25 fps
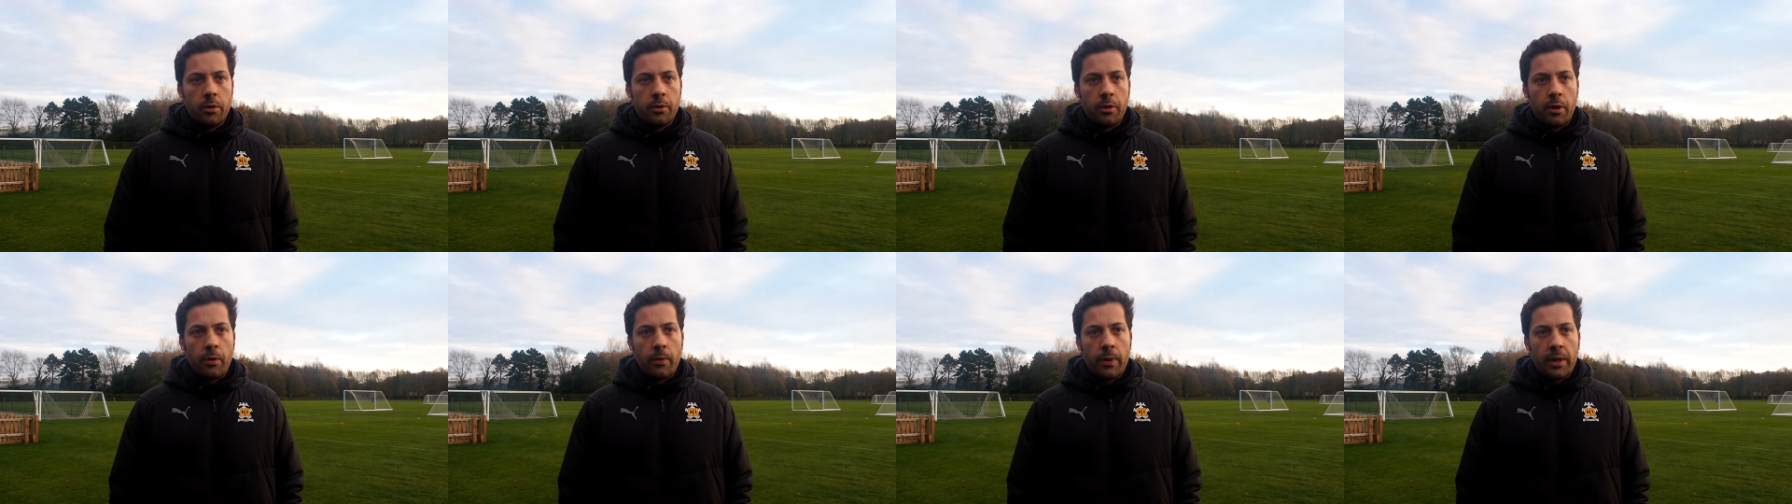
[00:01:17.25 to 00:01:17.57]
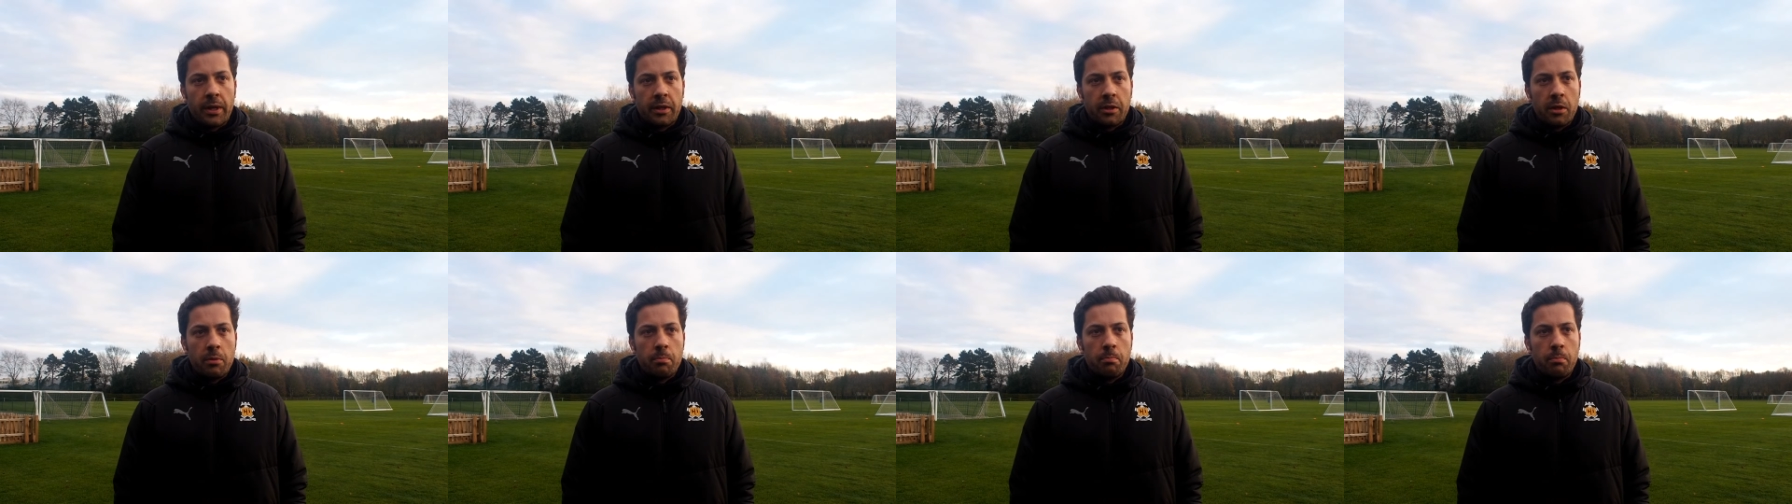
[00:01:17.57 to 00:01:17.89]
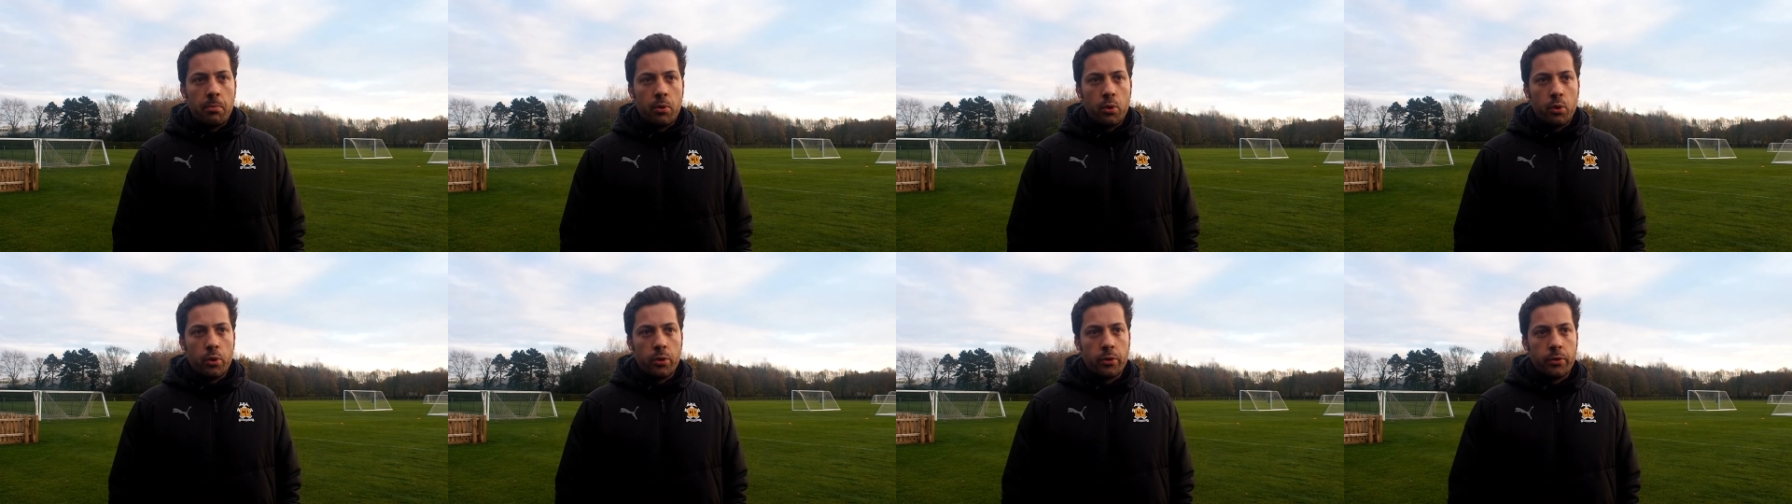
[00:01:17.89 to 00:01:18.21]
direct
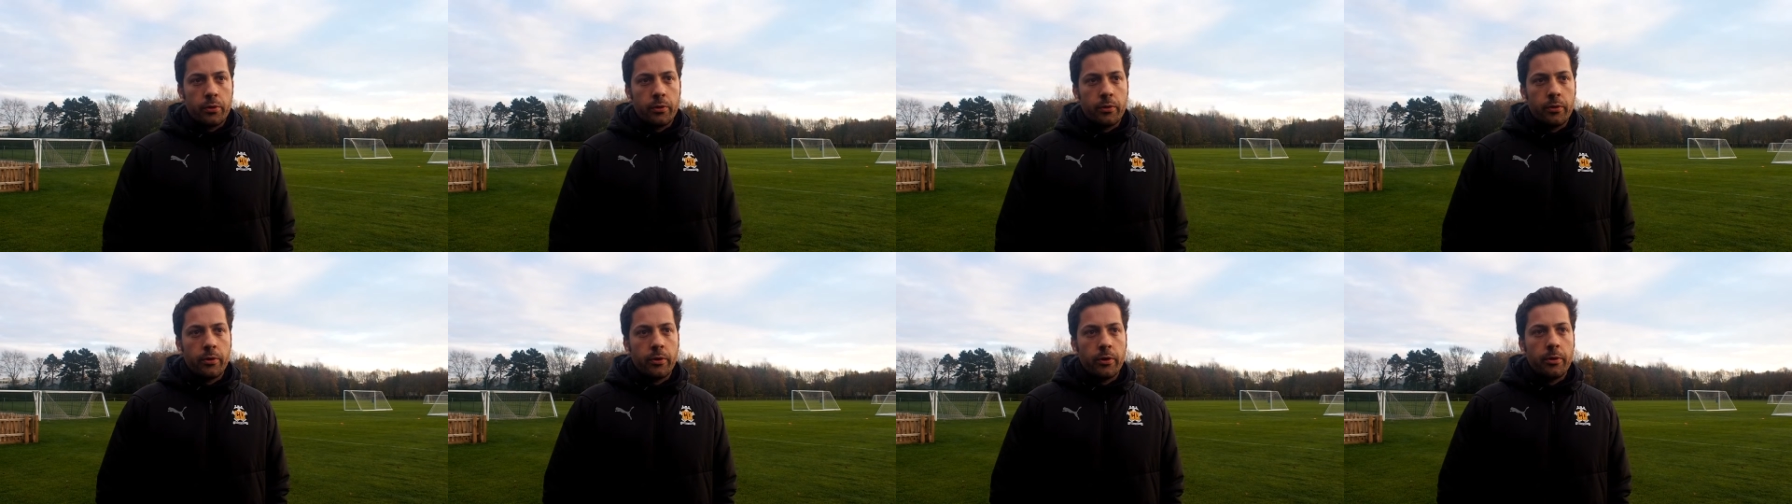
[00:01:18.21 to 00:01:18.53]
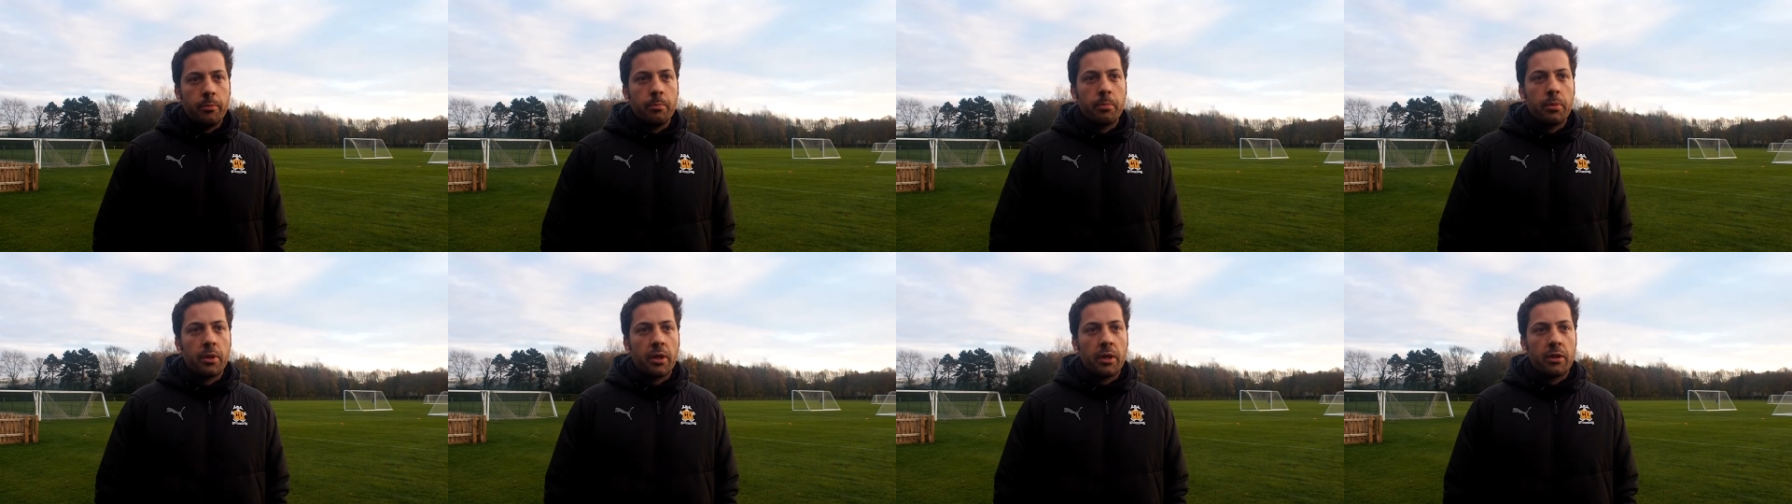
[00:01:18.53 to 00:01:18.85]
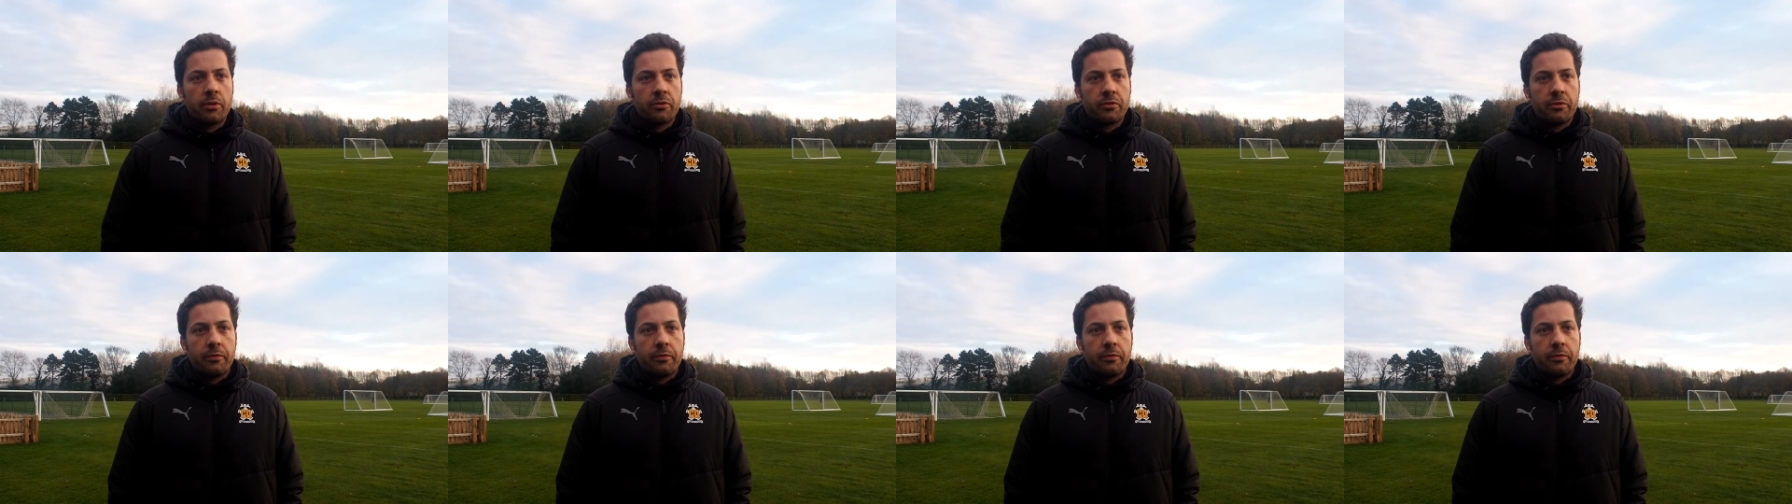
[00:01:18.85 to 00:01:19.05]
input in players'